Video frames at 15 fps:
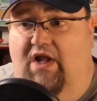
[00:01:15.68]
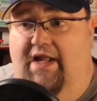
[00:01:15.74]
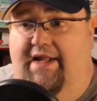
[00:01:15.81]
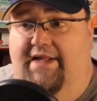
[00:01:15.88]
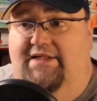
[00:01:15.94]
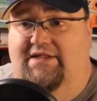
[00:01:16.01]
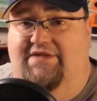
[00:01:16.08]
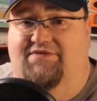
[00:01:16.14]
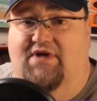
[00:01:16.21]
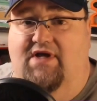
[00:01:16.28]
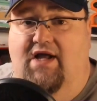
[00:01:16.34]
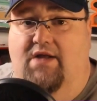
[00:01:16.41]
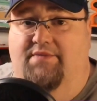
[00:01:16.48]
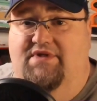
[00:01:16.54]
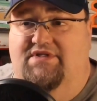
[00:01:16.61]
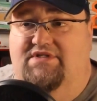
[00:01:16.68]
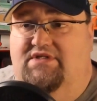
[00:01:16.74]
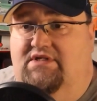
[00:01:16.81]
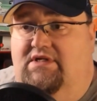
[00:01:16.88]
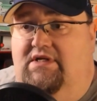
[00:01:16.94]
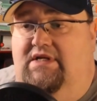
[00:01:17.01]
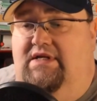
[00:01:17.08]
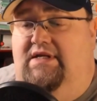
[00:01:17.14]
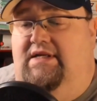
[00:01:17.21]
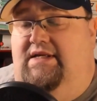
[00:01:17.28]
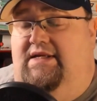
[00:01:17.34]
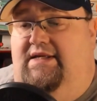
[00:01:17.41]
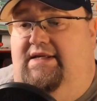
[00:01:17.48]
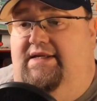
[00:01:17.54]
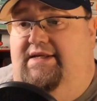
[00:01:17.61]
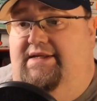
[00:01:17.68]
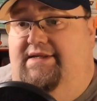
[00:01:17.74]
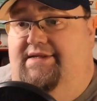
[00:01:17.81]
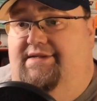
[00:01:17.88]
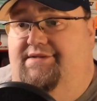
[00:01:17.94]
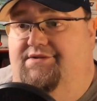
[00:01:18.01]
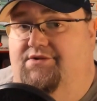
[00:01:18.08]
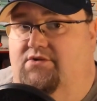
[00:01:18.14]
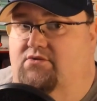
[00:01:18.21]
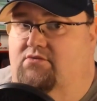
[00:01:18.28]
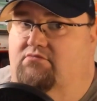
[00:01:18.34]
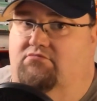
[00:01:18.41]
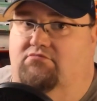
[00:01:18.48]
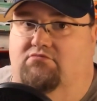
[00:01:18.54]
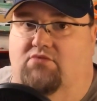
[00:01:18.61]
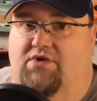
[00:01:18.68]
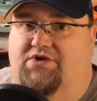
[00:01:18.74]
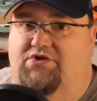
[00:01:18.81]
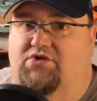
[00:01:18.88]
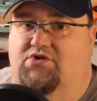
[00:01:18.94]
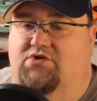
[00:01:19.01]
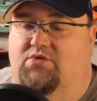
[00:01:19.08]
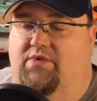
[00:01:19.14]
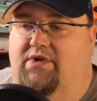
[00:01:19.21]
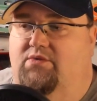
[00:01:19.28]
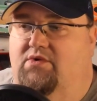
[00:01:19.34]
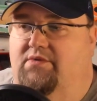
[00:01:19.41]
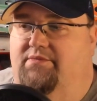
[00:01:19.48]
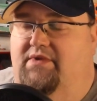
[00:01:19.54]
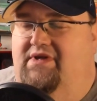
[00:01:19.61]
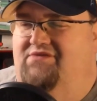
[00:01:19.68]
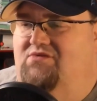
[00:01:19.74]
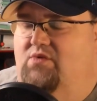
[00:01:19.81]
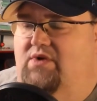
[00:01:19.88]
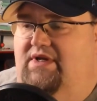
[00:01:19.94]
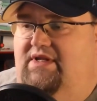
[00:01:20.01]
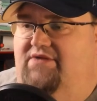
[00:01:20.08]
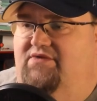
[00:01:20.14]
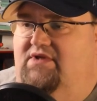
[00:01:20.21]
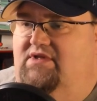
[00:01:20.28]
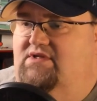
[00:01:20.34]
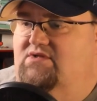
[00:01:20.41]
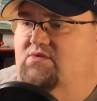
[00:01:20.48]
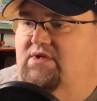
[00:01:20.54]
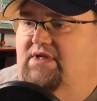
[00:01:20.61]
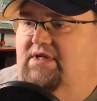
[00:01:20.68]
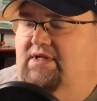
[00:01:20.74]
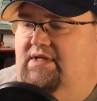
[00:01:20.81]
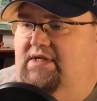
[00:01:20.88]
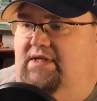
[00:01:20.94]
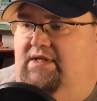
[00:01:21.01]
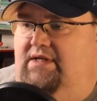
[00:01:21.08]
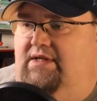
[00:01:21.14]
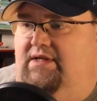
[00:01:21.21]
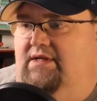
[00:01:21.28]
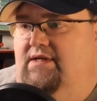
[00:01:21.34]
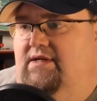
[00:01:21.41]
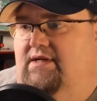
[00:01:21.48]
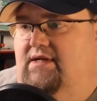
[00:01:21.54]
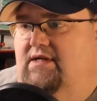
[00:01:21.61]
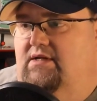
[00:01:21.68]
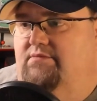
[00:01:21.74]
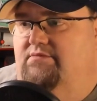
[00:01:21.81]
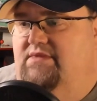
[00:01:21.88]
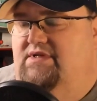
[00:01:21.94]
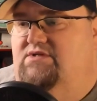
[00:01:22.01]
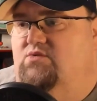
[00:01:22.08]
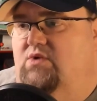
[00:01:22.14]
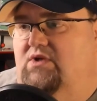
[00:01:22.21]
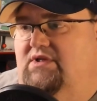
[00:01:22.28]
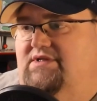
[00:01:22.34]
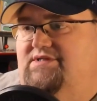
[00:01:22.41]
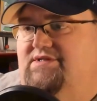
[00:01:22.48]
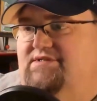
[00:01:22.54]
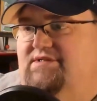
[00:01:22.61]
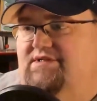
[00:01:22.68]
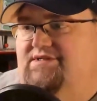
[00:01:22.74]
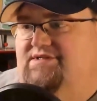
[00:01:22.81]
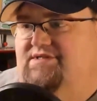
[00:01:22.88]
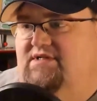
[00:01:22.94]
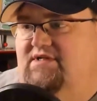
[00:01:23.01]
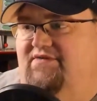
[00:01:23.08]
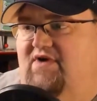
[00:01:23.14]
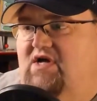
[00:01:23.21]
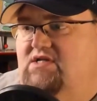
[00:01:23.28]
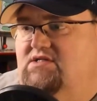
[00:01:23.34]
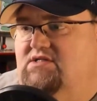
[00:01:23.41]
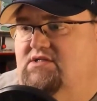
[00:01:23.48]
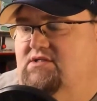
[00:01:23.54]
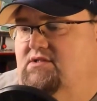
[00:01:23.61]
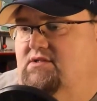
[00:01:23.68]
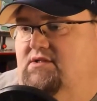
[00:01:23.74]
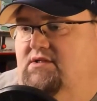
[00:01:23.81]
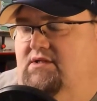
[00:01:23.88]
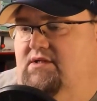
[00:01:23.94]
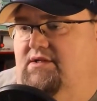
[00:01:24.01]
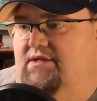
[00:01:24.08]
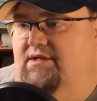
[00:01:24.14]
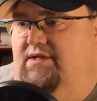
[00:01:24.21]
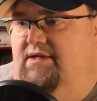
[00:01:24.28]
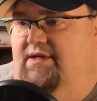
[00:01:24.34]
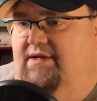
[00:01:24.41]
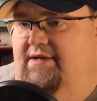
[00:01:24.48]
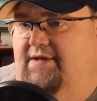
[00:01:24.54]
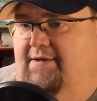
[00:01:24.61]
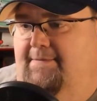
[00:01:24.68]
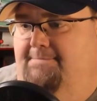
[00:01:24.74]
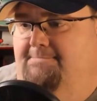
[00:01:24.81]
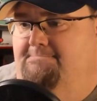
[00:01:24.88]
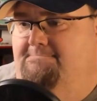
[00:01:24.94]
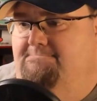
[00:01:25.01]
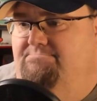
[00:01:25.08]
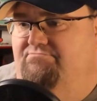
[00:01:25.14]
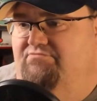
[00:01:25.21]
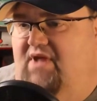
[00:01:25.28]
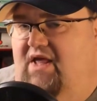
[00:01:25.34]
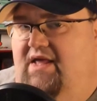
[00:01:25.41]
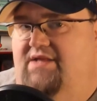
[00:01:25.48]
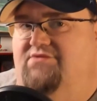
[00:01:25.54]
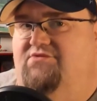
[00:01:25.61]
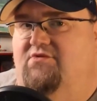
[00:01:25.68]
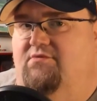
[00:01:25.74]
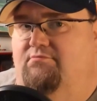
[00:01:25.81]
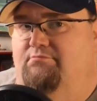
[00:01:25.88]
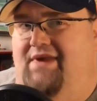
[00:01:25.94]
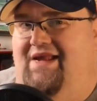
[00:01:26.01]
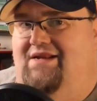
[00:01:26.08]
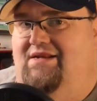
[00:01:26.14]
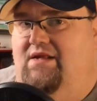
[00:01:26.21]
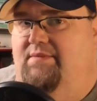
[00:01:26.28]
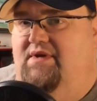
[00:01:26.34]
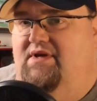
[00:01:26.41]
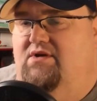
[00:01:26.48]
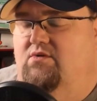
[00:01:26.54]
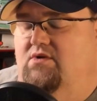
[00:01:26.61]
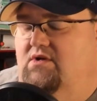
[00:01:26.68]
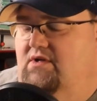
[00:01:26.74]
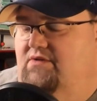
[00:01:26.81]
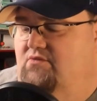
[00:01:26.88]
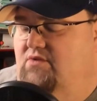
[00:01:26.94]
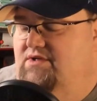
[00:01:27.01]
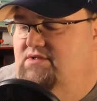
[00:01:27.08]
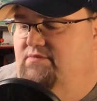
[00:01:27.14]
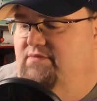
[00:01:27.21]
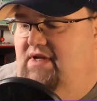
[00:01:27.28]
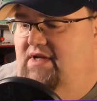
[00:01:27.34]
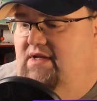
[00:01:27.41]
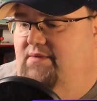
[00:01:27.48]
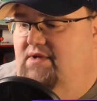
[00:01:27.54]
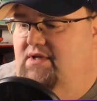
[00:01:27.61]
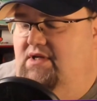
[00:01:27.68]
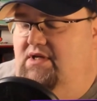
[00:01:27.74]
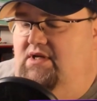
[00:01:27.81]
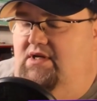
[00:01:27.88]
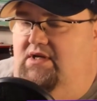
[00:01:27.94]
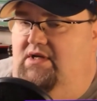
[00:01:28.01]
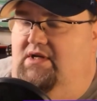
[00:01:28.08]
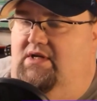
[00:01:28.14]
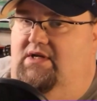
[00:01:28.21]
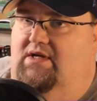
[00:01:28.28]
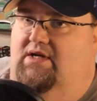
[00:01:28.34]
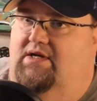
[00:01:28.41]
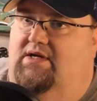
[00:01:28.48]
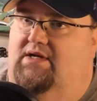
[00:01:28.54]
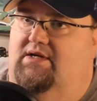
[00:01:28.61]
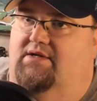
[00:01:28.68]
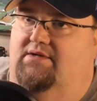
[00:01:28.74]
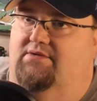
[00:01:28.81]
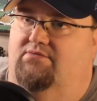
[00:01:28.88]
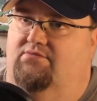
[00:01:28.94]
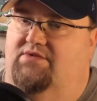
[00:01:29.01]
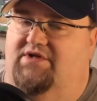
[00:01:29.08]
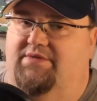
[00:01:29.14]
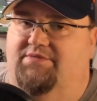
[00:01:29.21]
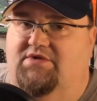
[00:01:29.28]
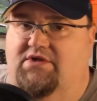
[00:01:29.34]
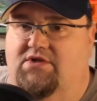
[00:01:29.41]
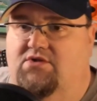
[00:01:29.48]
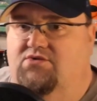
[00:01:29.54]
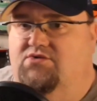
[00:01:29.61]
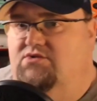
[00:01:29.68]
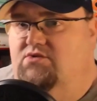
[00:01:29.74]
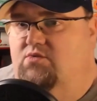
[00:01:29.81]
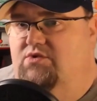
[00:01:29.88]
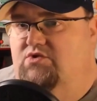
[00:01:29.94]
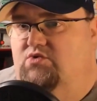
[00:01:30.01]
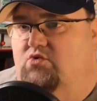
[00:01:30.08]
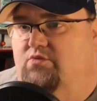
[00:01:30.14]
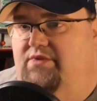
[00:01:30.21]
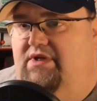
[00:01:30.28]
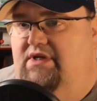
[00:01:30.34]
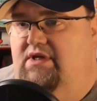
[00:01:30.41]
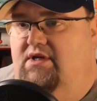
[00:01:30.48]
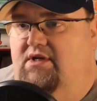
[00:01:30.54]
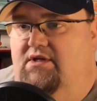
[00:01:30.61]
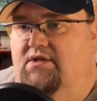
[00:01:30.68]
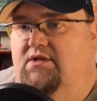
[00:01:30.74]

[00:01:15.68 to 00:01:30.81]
and leave a comment, and you're registered to win. We're going to be giving away Divi this week um, as well as Sinovate, um, and some Bandemic. We're going to give away some Bandemic uh, redemption codes, which will be